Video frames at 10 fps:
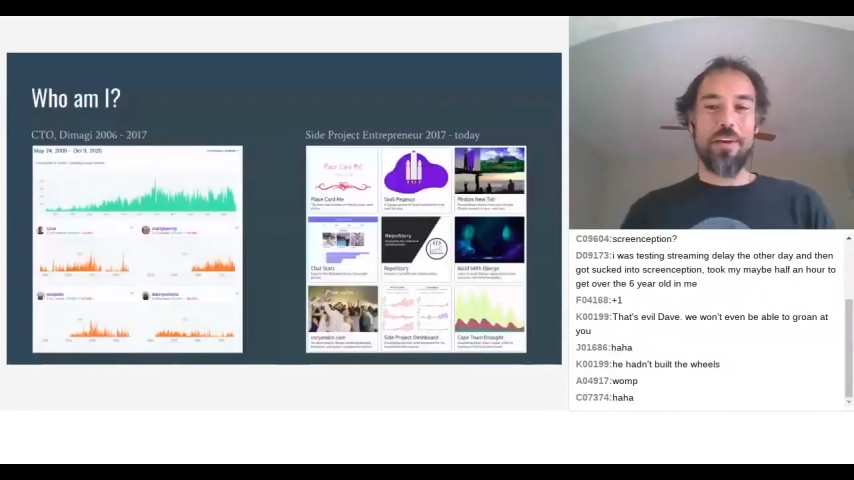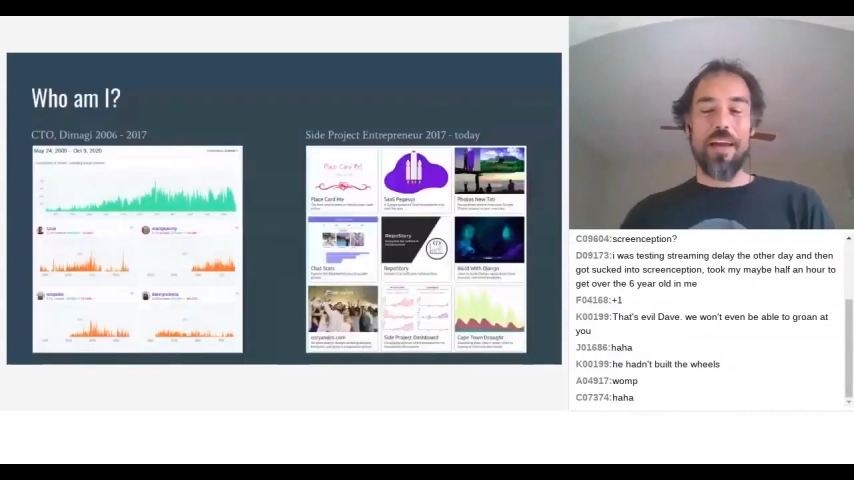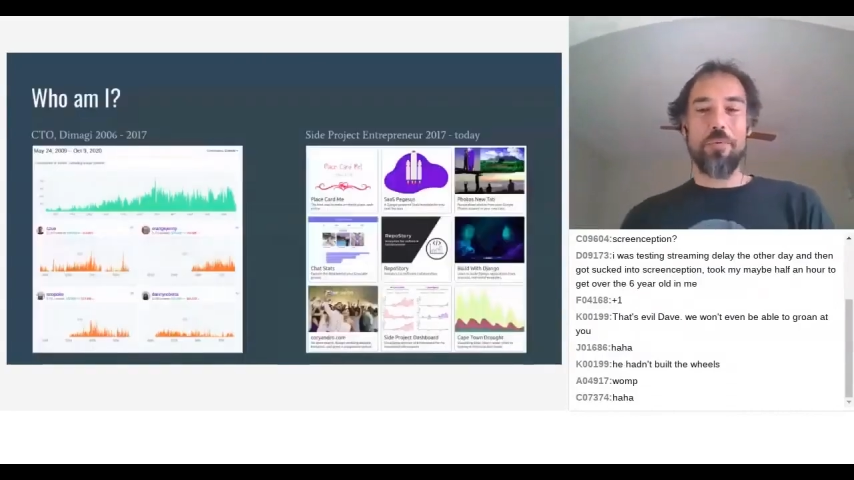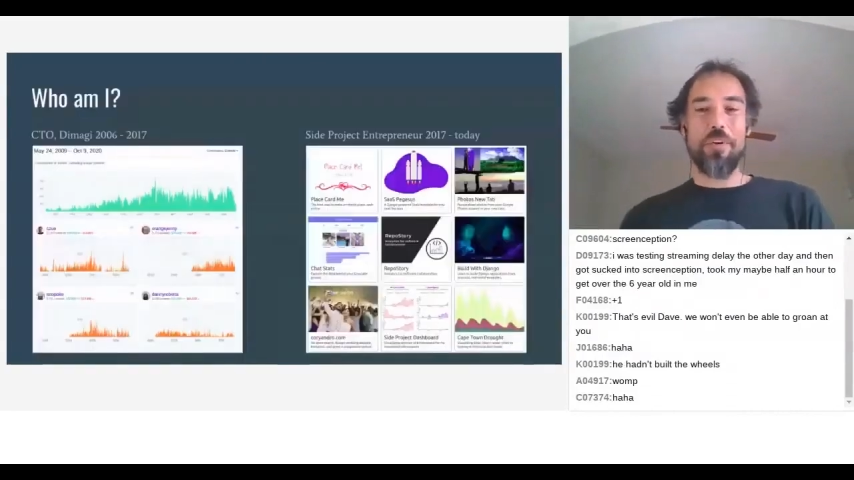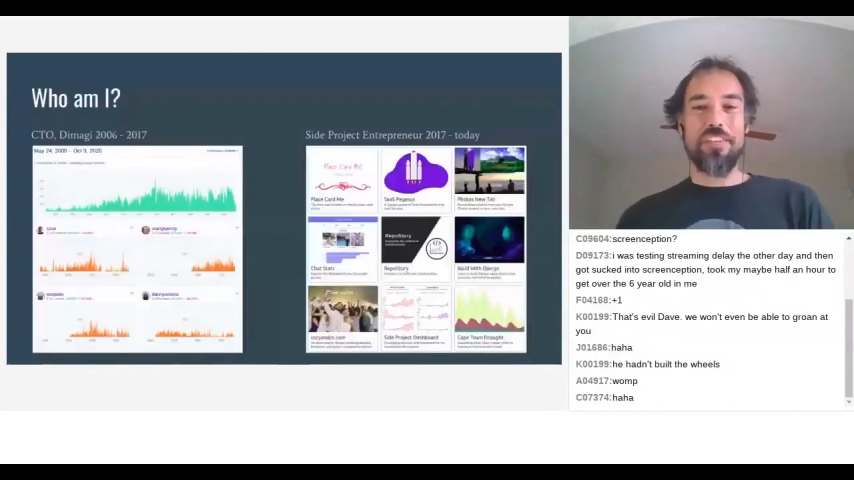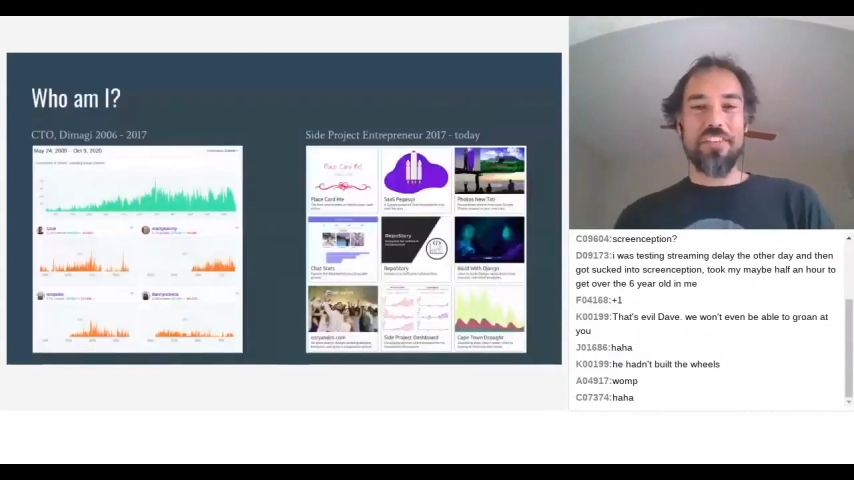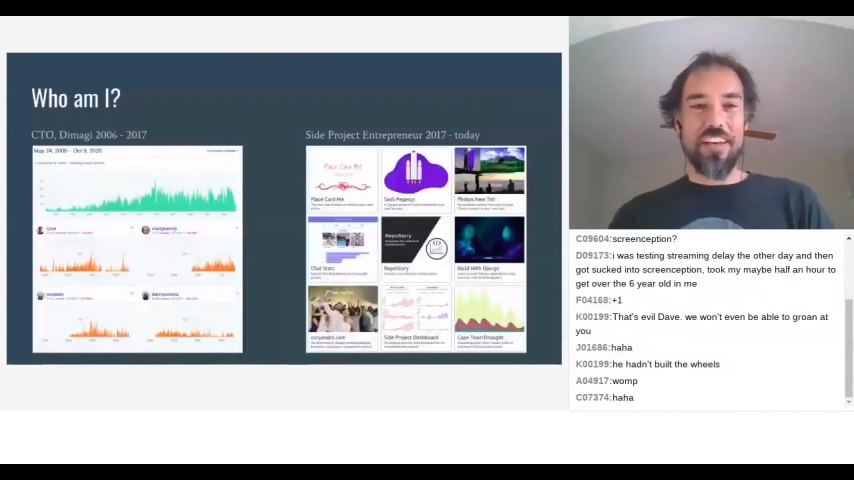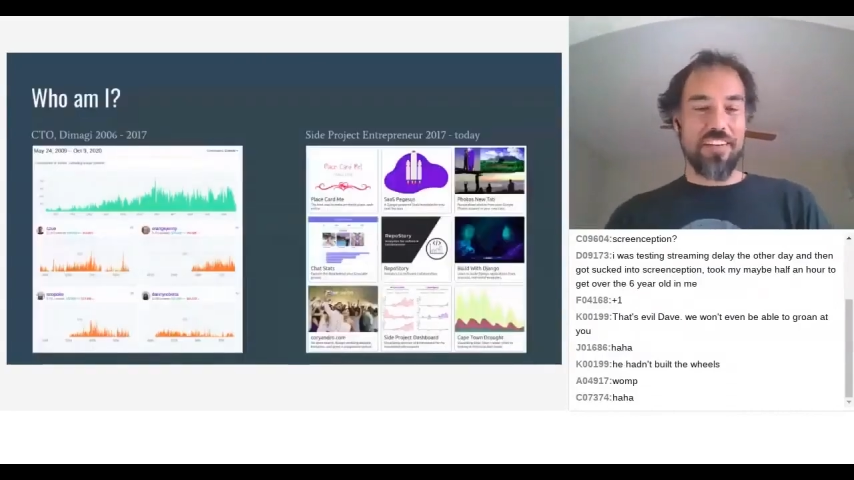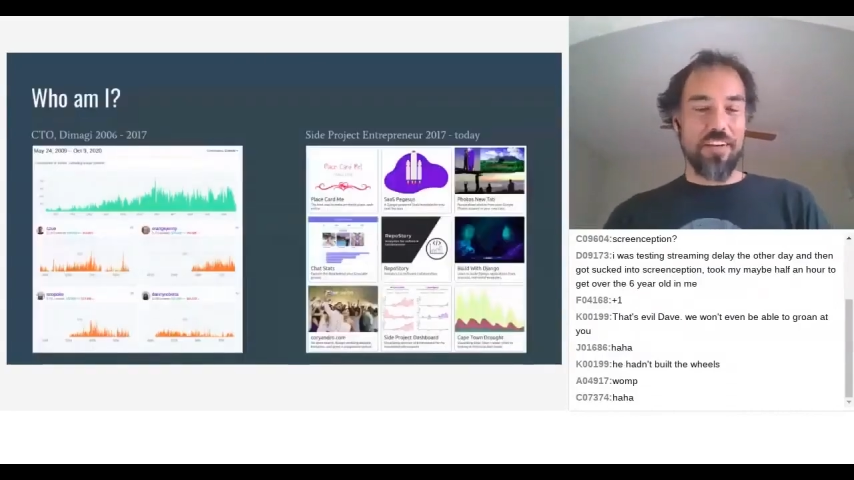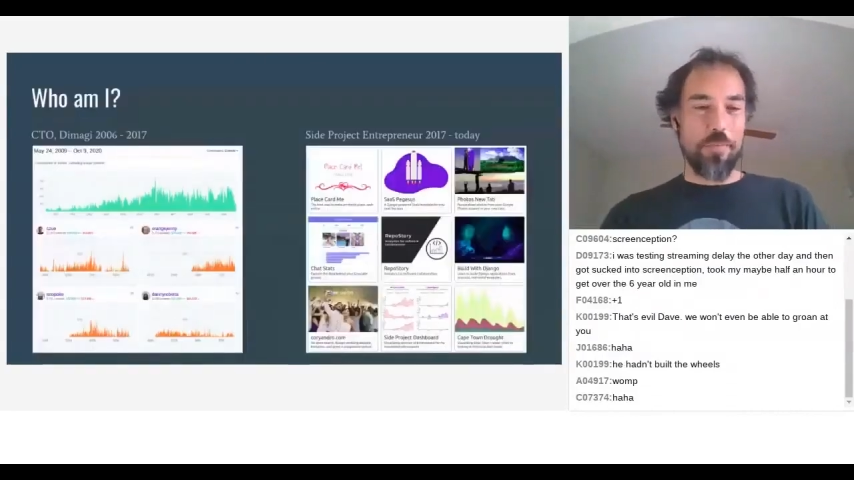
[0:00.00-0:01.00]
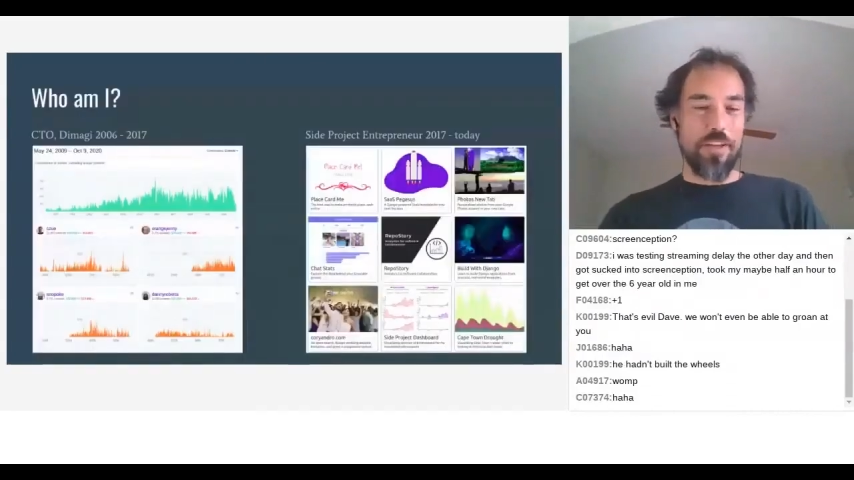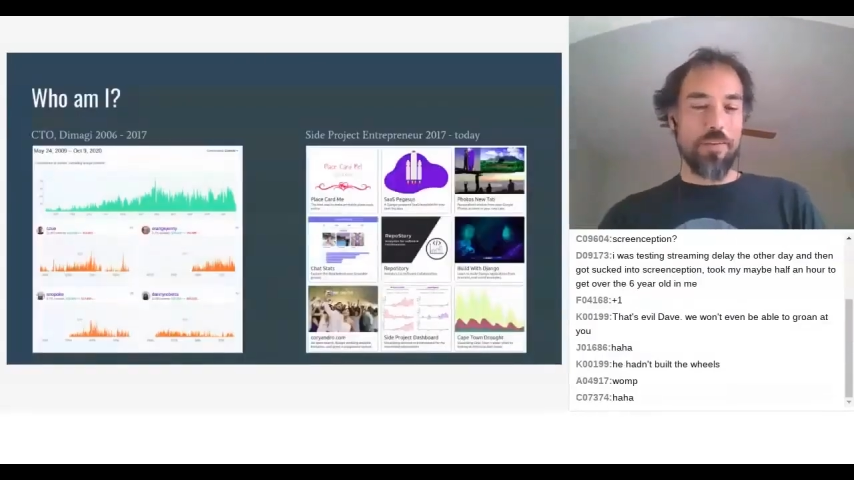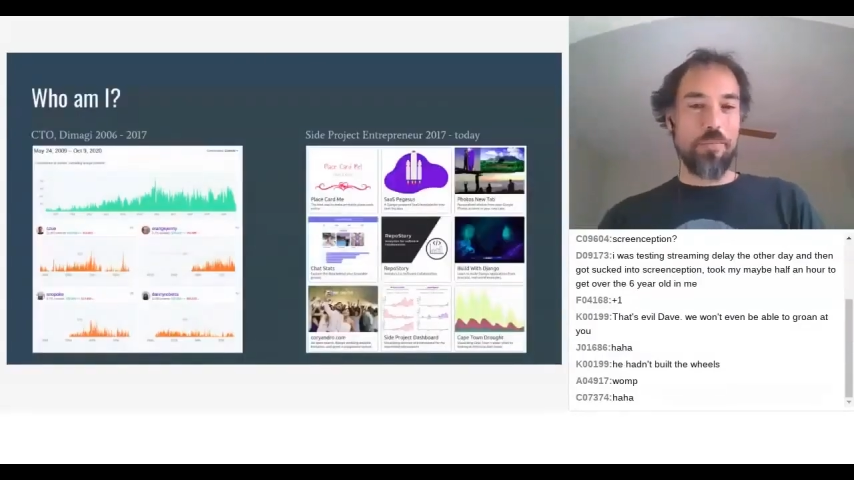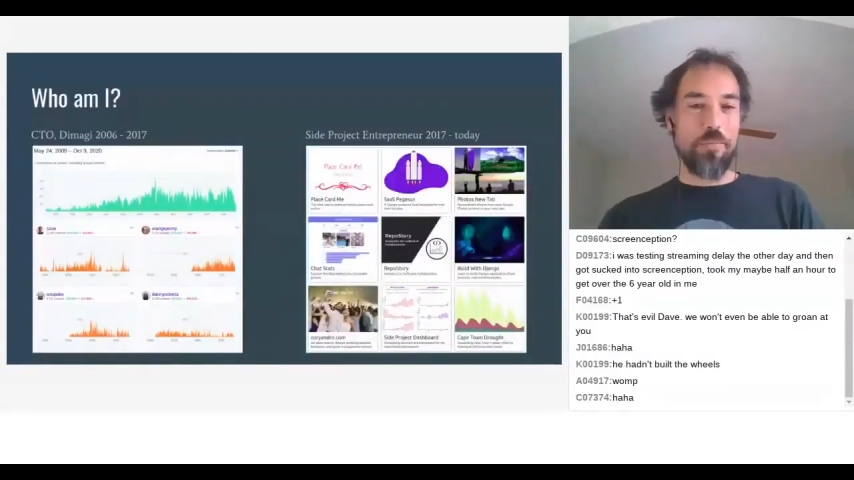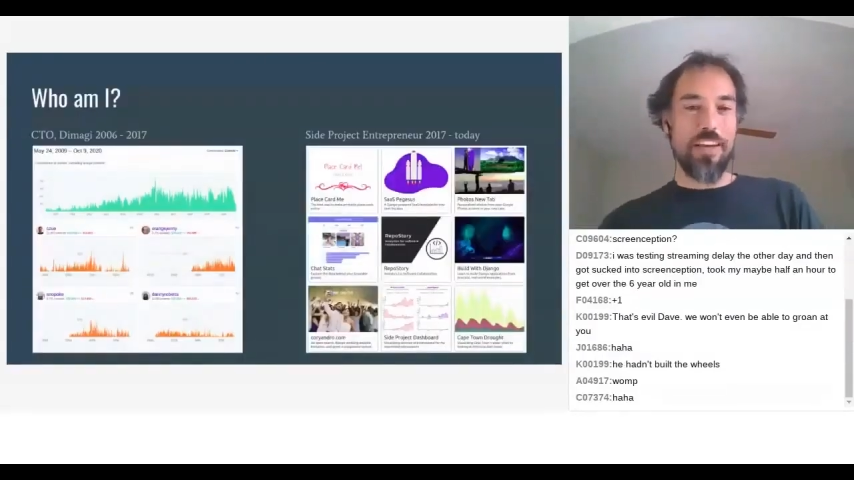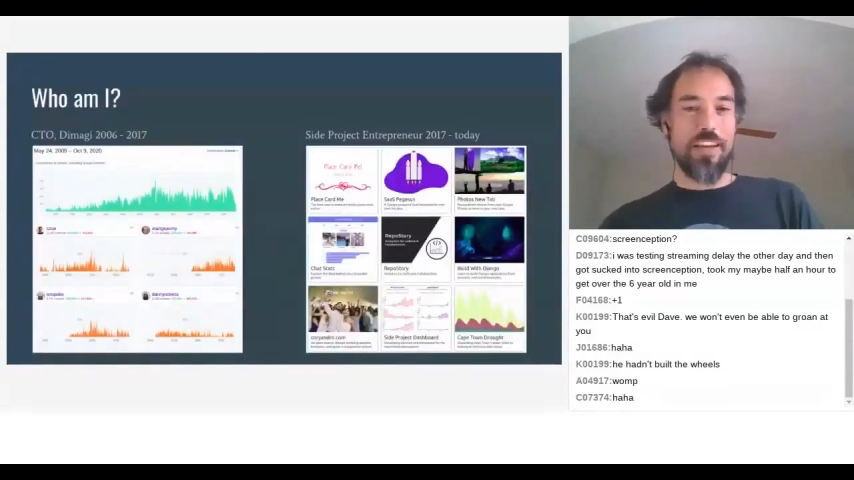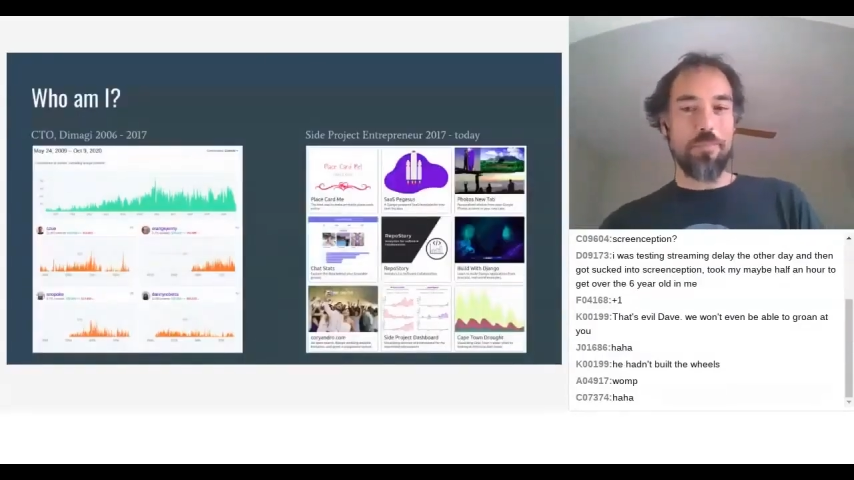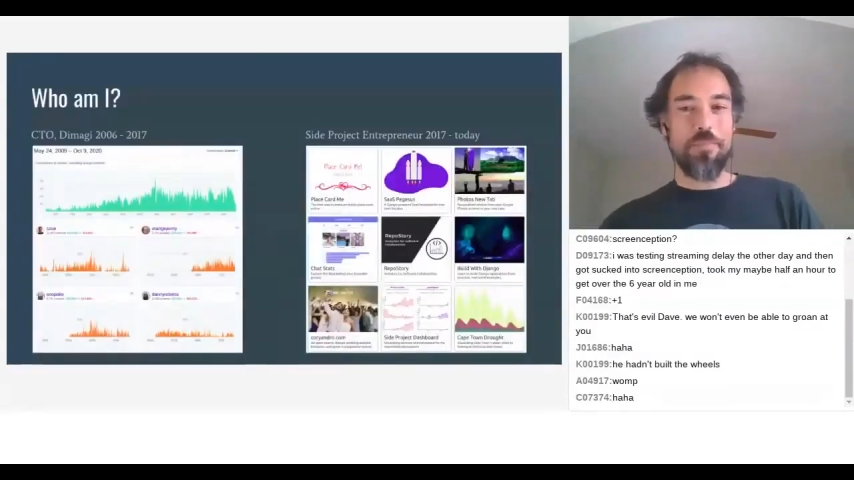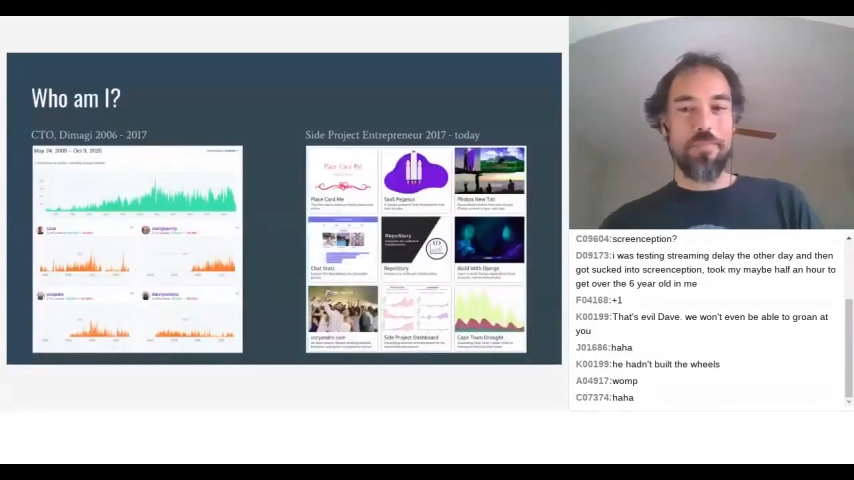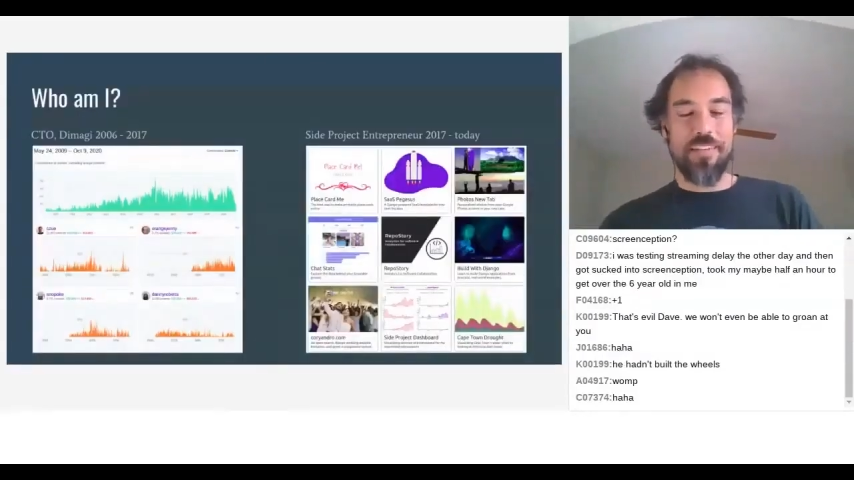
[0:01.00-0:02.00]
I, I was just going to jump in, but
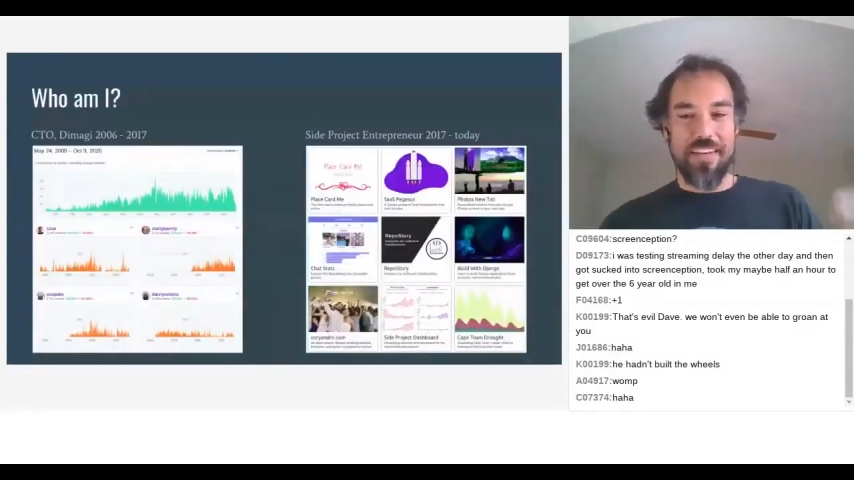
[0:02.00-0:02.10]
um,